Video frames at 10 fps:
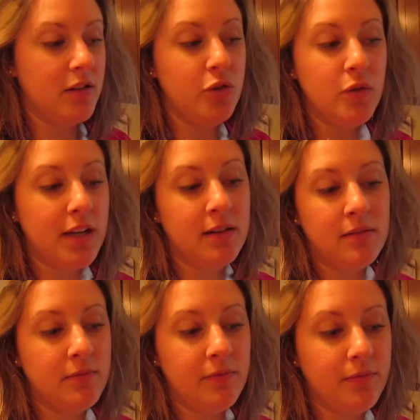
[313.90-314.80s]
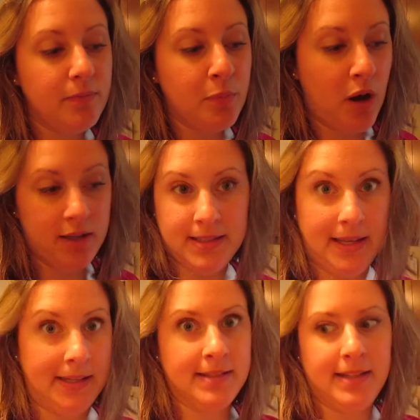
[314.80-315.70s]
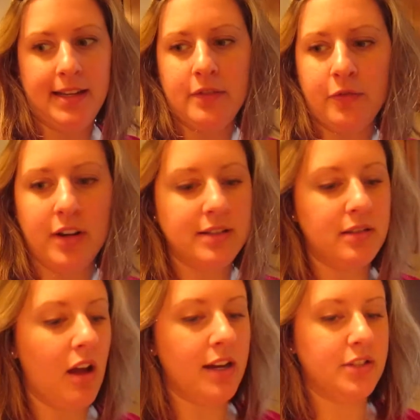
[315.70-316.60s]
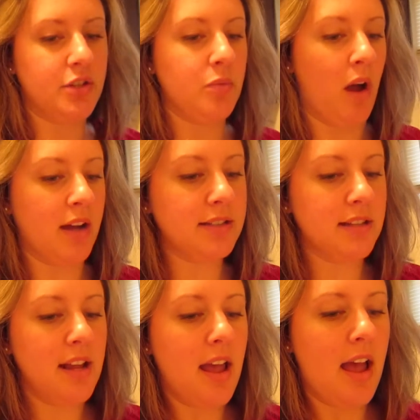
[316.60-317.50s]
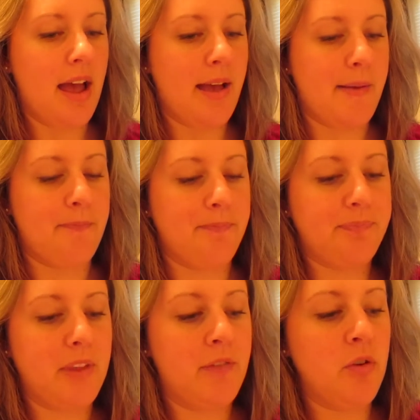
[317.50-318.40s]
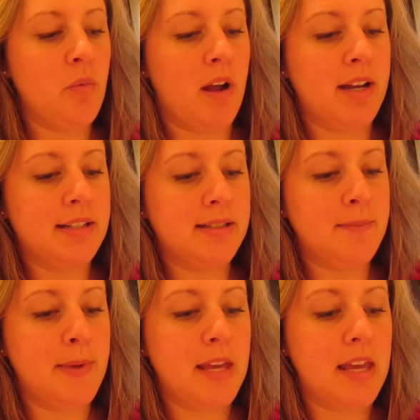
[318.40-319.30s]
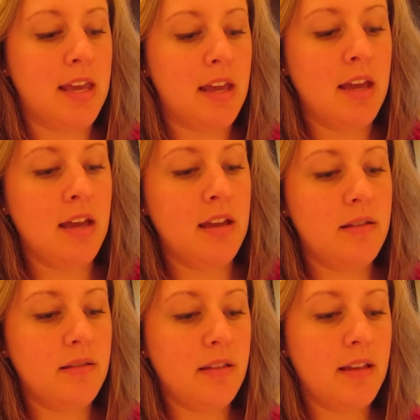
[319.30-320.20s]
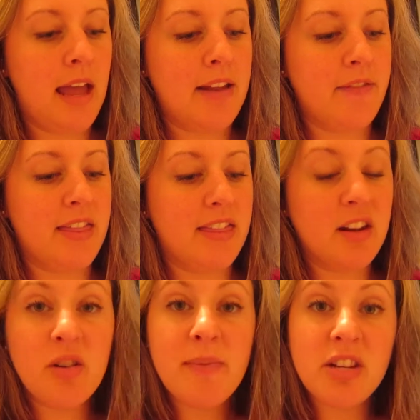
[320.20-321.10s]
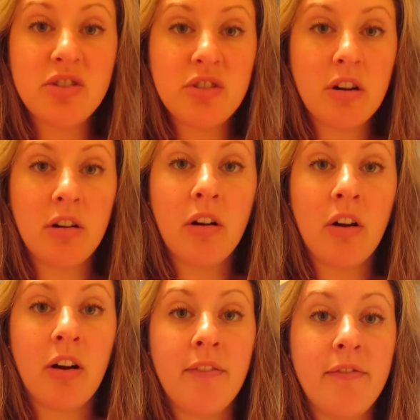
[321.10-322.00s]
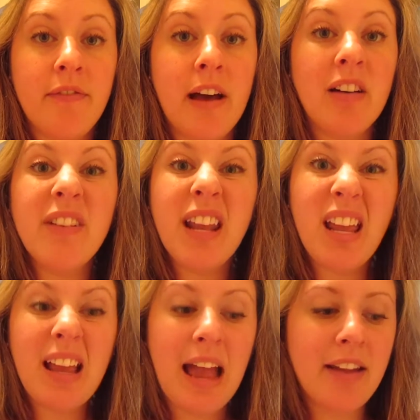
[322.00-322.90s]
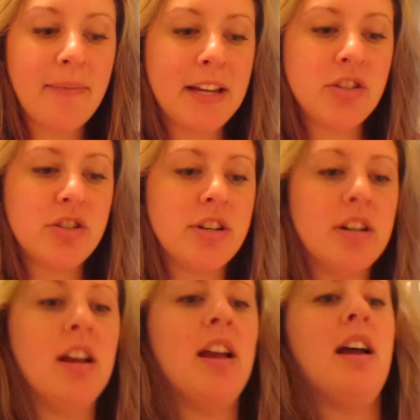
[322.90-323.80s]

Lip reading: you can process it for as long as you want. If you want it to be kind of a thinner mixture or a velvety kind of mixture,